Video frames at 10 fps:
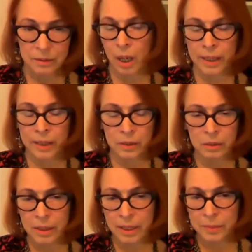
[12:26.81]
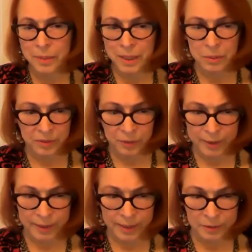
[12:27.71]
I knew that anybody with
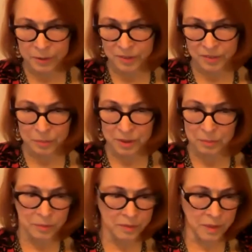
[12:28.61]
psychiatric symptoms,